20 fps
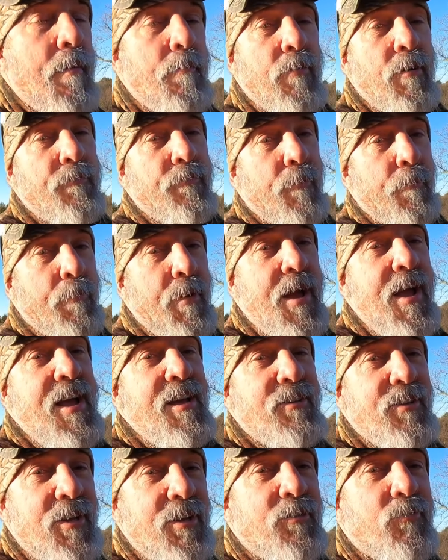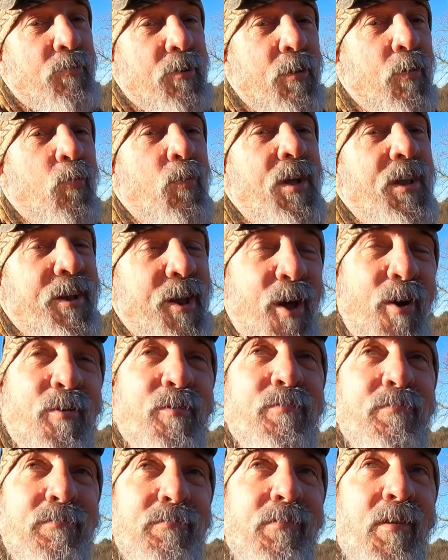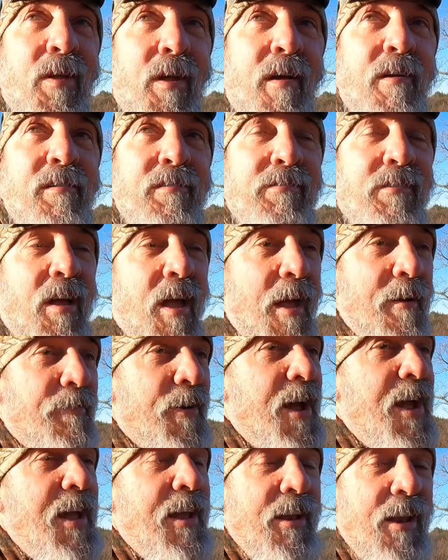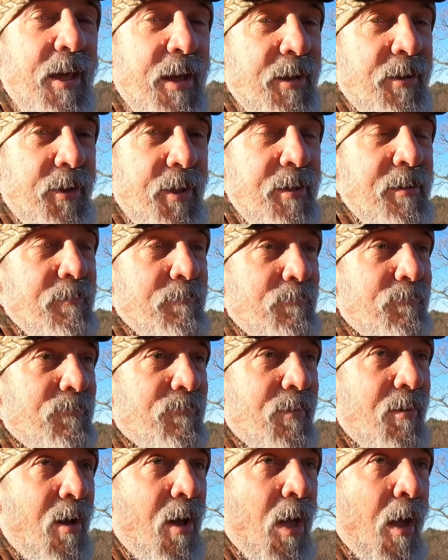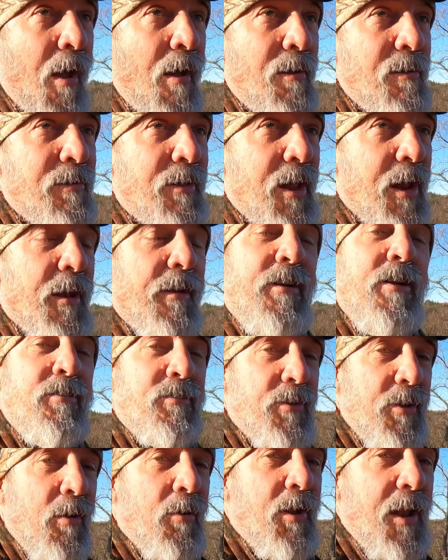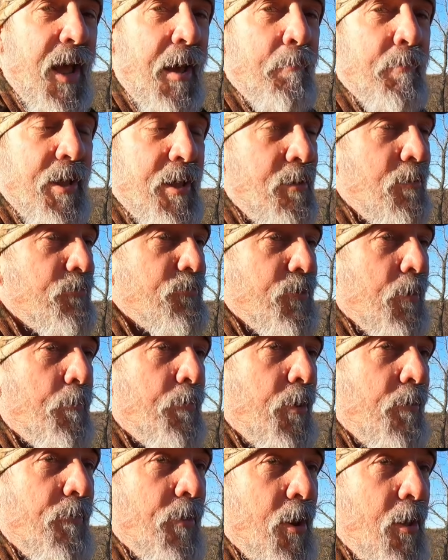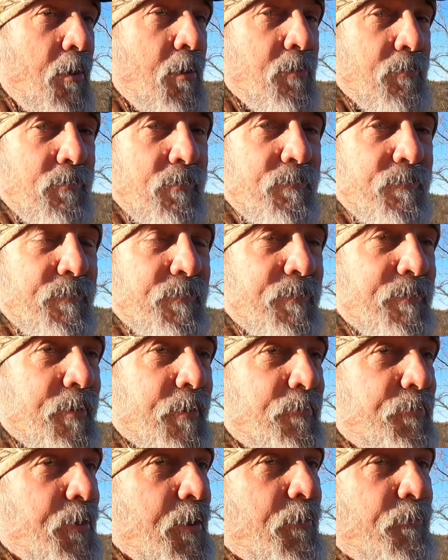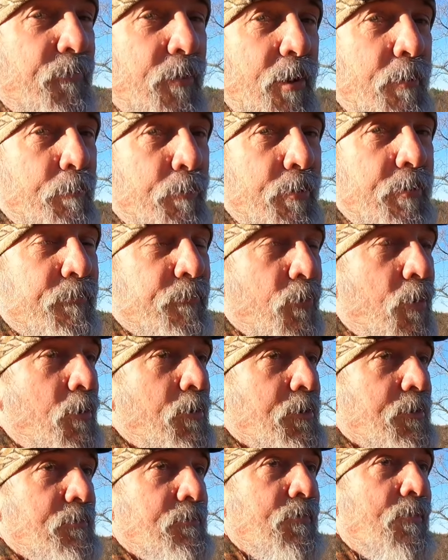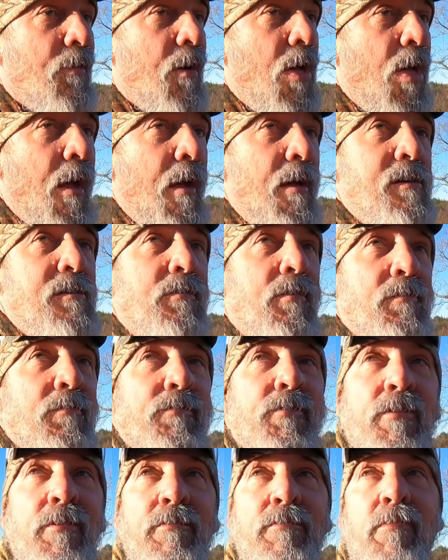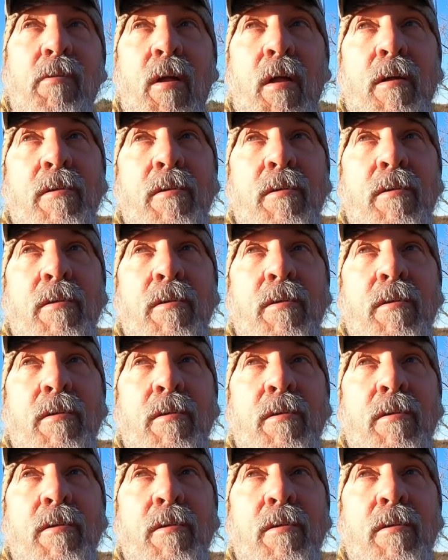but from past history, we know if they ain't laid down, and they're still climbing hills and jumping over logs, they're still feeling pretty froggy. So,